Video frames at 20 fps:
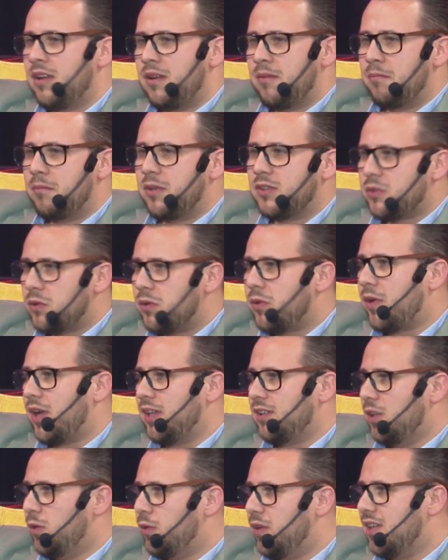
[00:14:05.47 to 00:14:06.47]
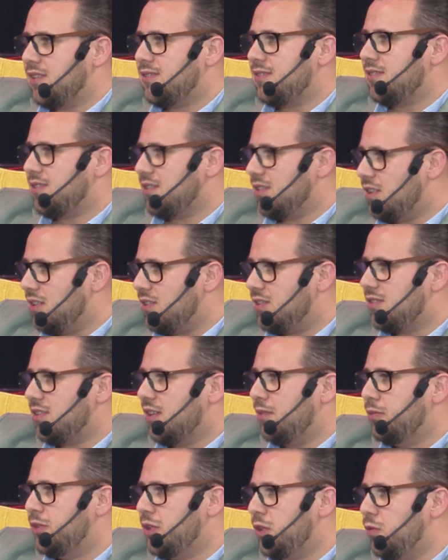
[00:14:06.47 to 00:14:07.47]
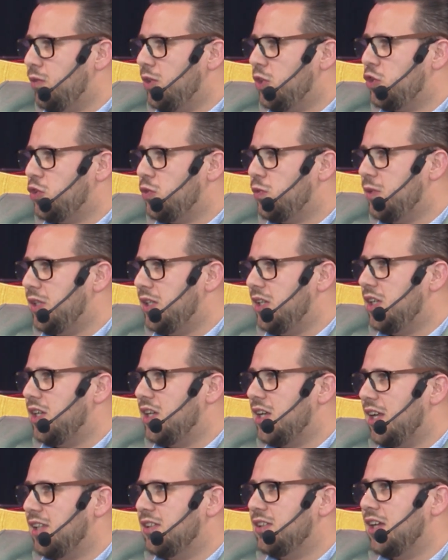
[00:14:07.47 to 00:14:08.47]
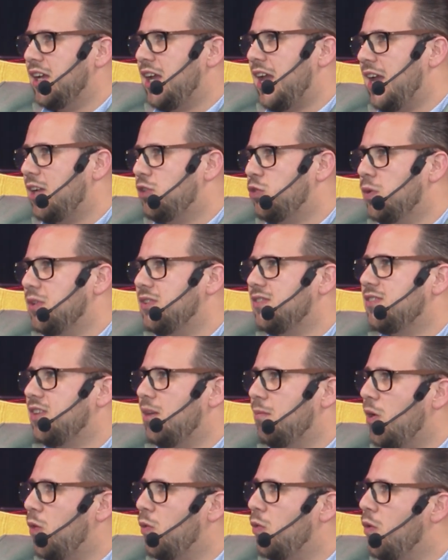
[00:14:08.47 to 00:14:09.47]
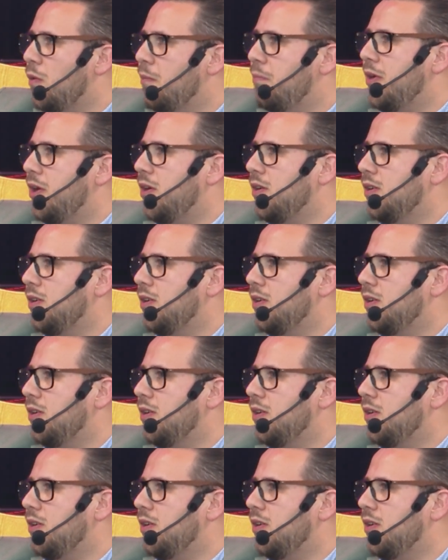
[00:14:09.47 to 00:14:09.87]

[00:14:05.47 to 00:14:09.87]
But right now, yes, it's something which we can actually somehow compare.